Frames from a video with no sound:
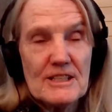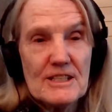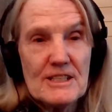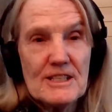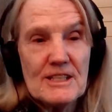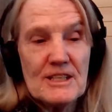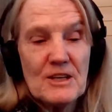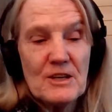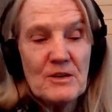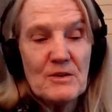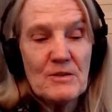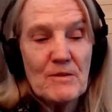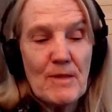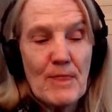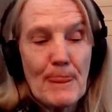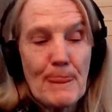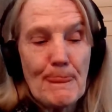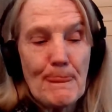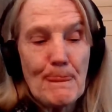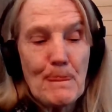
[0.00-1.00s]

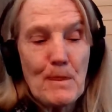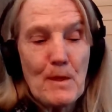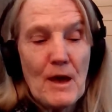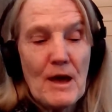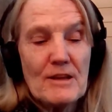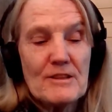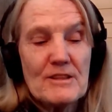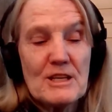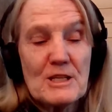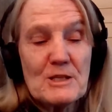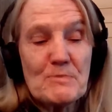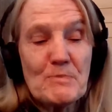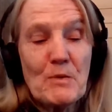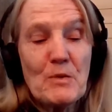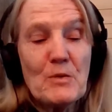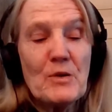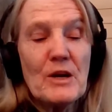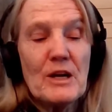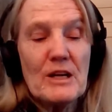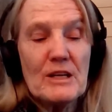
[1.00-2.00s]
So at this
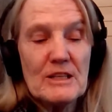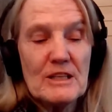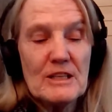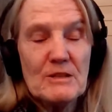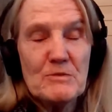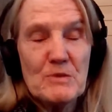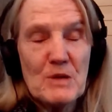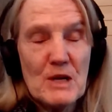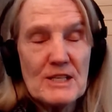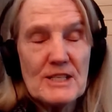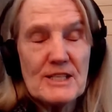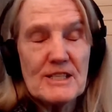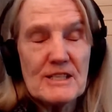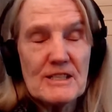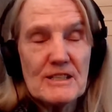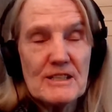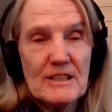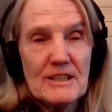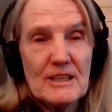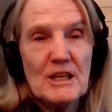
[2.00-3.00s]
point, he
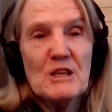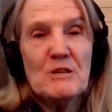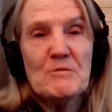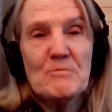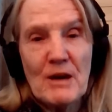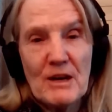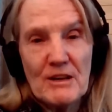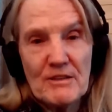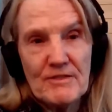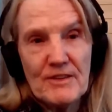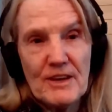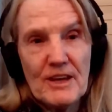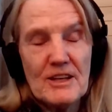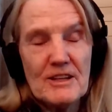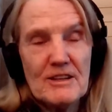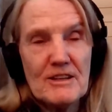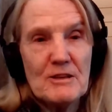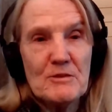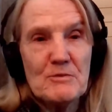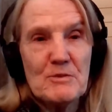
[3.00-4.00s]
was in my
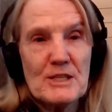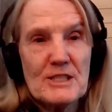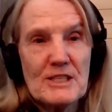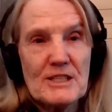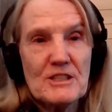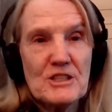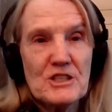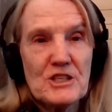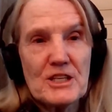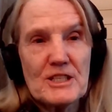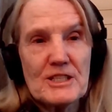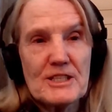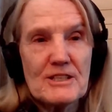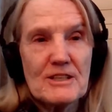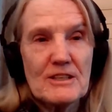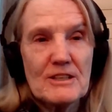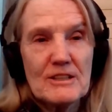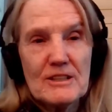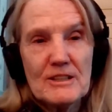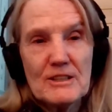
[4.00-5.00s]
faith. He wasn't
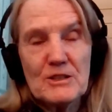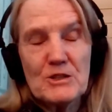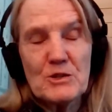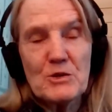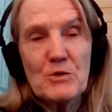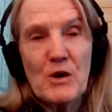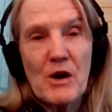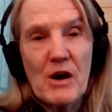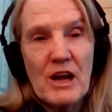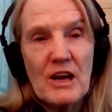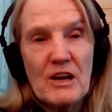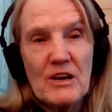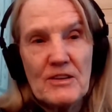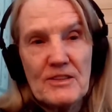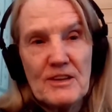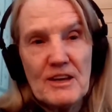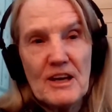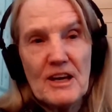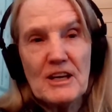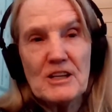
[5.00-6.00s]
just touring
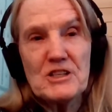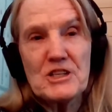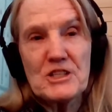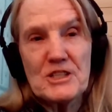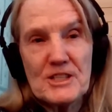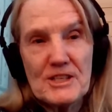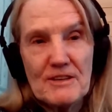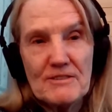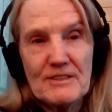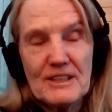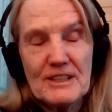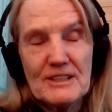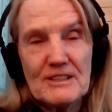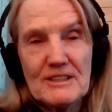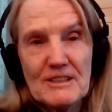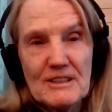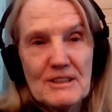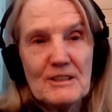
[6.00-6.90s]
on the edges of it.